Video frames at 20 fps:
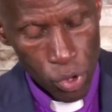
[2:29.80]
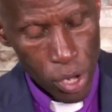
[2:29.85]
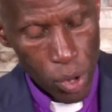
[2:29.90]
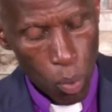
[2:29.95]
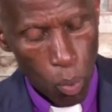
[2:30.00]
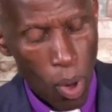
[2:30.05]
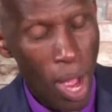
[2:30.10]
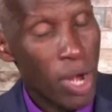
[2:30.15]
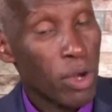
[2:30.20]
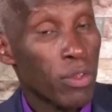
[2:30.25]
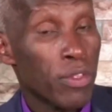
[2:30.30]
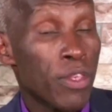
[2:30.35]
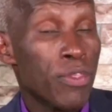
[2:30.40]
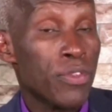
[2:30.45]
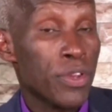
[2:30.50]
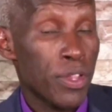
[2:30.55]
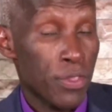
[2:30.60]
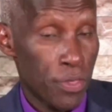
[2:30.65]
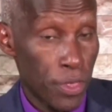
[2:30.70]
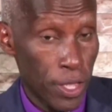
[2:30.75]
one of the
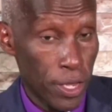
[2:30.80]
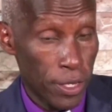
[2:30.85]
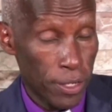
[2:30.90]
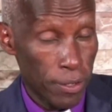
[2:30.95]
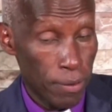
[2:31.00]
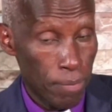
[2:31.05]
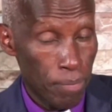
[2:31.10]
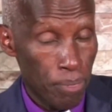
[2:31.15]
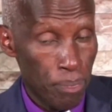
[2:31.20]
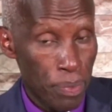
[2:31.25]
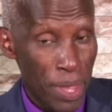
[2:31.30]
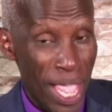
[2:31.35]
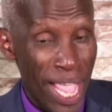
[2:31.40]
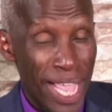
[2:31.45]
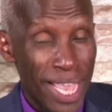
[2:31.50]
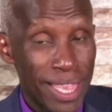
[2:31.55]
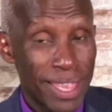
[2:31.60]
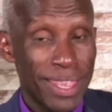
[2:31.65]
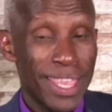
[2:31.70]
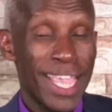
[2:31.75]
three things.
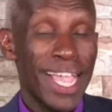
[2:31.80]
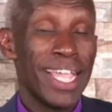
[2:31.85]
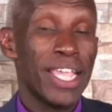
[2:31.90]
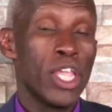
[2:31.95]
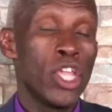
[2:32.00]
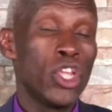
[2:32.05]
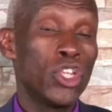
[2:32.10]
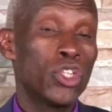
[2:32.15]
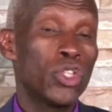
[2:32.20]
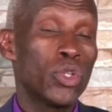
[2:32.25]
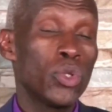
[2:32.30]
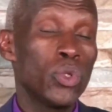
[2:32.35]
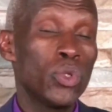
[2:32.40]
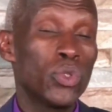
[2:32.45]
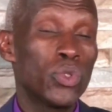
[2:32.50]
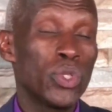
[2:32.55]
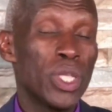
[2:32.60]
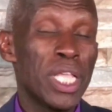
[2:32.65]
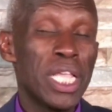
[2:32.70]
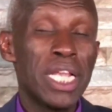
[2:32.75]
There are
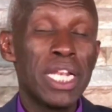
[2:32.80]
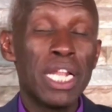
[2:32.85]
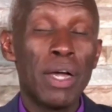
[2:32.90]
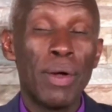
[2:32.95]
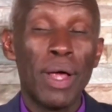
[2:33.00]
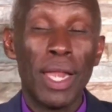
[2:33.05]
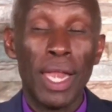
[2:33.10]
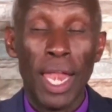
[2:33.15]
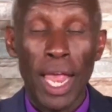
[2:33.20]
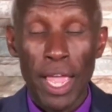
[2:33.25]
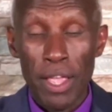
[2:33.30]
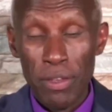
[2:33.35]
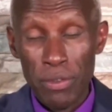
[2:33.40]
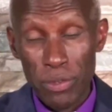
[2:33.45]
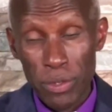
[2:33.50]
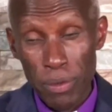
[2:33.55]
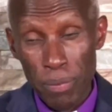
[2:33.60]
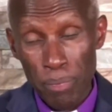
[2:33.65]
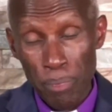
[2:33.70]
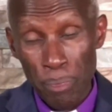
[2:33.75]
issues in our
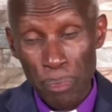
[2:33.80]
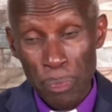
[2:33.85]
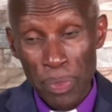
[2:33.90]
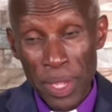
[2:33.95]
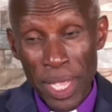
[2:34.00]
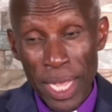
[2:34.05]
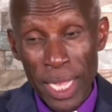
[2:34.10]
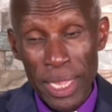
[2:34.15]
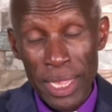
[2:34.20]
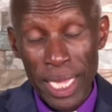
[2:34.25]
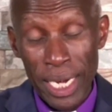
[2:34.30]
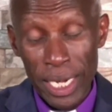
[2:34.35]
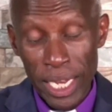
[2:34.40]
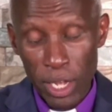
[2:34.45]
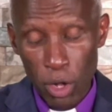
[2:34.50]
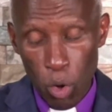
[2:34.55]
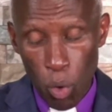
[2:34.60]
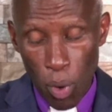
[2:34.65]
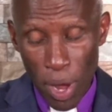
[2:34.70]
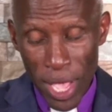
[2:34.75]
lives that
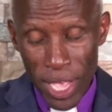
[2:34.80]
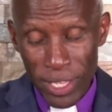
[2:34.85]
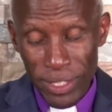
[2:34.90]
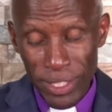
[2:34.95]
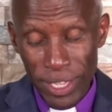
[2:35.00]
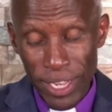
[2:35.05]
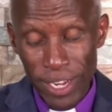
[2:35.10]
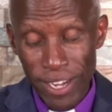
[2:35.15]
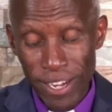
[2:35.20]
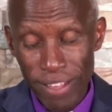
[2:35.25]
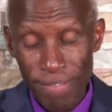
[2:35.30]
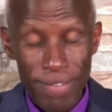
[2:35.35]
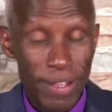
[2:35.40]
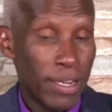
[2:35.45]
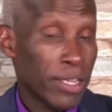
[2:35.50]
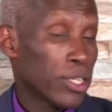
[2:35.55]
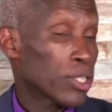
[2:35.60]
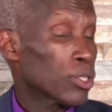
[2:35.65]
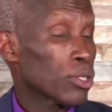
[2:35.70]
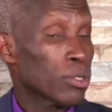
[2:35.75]
requires
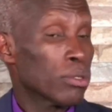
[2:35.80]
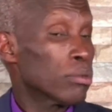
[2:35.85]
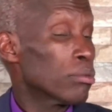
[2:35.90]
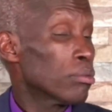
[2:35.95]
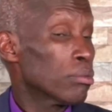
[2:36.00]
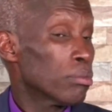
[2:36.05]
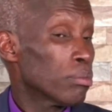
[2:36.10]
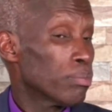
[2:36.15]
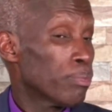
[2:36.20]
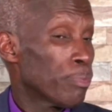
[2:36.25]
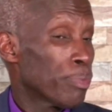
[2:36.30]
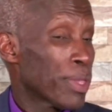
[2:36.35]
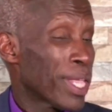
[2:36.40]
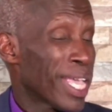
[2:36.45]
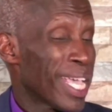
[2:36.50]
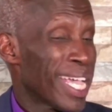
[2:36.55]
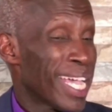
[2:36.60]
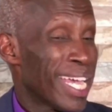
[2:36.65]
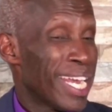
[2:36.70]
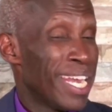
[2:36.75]
revelation.
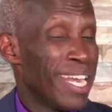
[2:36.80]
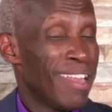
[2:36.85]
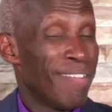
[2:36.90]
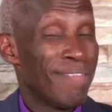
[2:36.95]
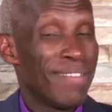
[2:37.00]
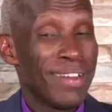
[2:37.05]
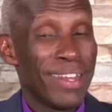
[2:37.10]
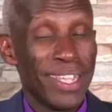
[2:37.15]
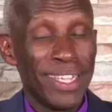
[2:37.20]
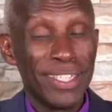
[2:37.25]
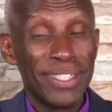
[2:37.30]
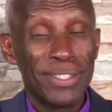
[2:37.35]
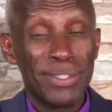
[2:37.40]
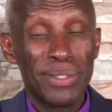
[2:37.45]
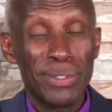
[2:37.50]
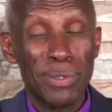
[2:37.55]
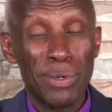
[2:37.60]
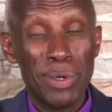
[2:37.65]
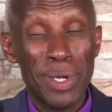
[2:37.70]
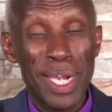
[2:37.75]

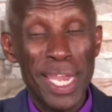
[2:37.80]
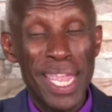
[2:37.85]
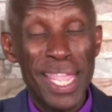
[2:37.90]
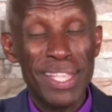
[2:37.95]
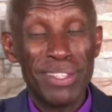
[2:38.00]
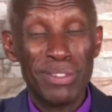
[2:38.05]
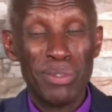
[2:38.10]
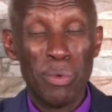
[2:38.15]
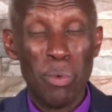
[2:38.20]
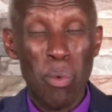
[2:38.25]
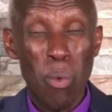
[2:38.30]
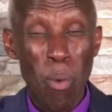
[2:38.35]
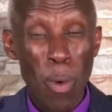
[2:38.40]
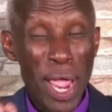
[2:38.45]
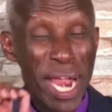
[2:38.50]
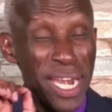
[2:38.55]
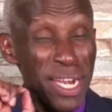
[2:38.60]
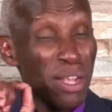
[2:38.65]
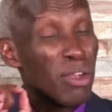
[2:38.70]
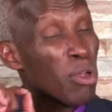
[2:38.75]
Revelation is
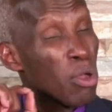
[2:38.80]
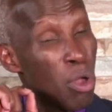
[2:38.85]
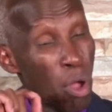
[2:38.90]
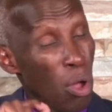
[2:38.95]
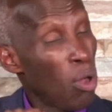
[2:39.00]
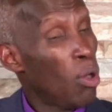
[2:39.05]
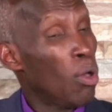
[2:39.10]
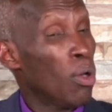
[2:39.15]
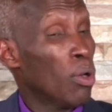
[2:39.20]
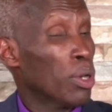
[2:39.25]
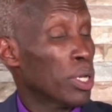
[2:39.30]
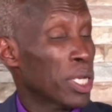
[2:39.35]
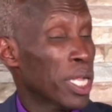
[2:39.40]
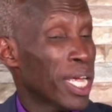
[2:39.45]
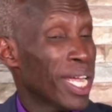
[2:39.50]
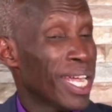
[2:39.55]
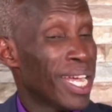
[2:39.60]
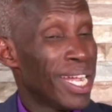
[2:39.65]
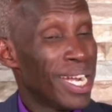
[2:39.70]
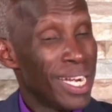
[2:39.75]
when God
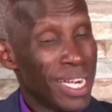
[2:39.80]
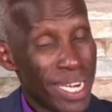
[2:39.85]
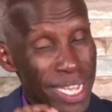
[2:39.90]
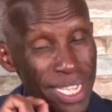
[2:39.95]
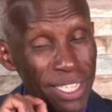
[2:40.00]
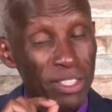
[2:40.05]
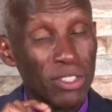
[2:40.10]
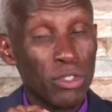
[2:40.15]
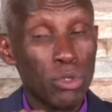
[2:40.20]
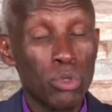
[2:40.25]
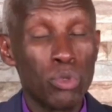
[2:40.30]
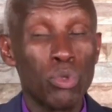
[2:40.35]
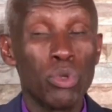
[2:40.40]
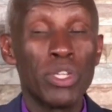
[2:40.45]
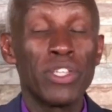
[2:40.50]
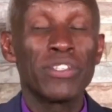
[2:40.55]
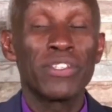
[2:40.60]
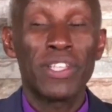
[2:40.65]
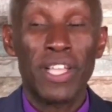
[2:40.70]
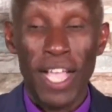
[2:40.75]
leads you to
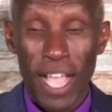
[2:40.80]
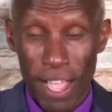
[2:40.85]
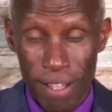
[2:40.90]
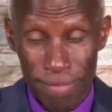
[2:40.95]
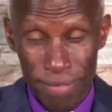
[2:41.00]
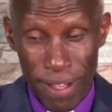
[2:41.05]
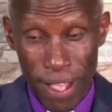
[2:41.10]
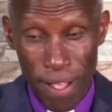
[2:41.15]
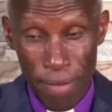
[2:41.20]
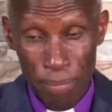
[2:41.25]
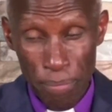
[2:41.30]
discover